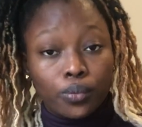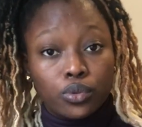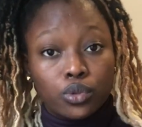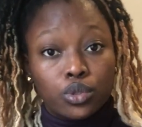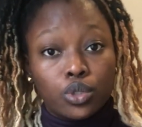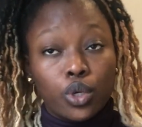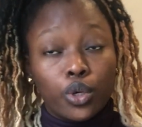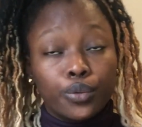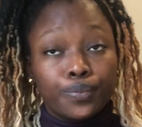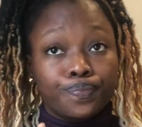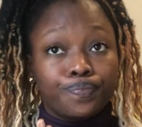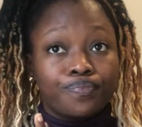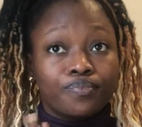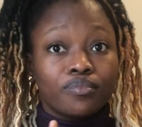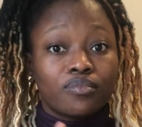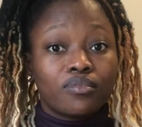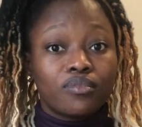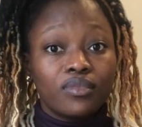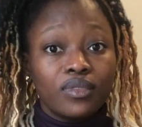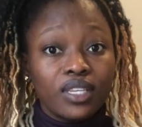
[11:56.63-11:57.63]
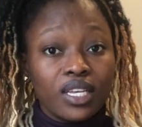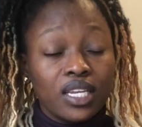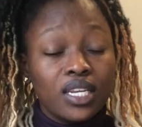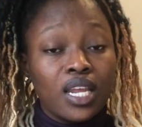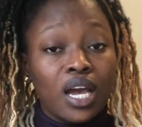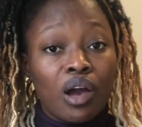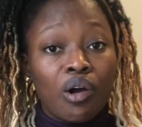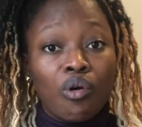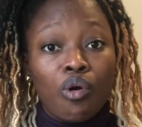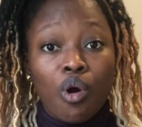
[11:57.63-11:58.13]
So
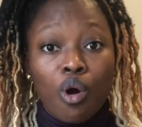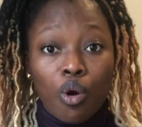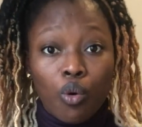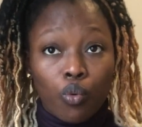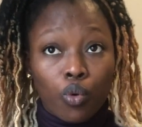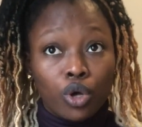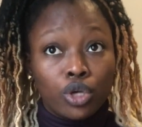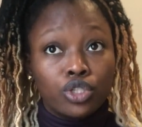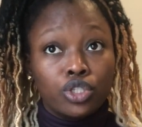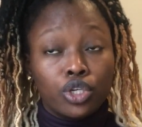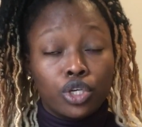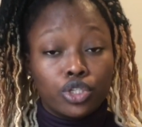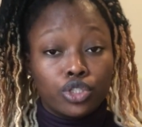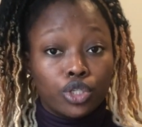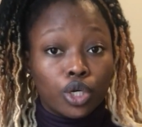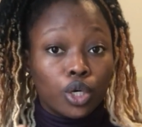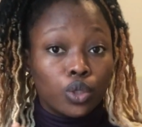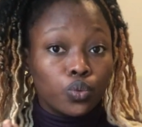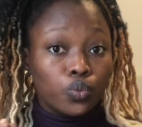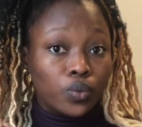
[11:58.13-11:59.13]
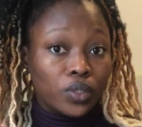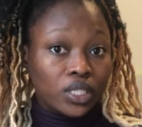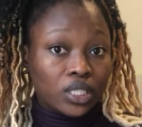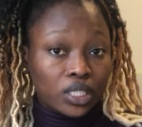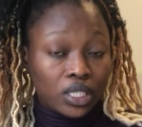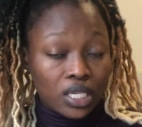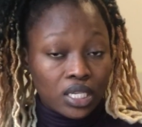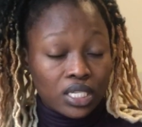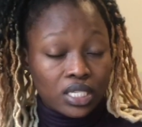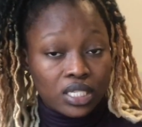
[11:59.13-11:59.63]
now, once you're done with
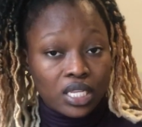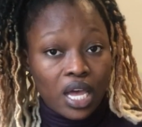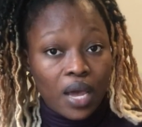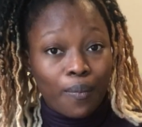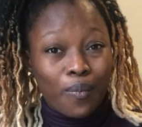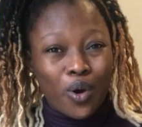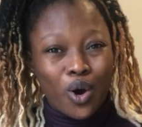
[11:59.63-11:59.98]
this step,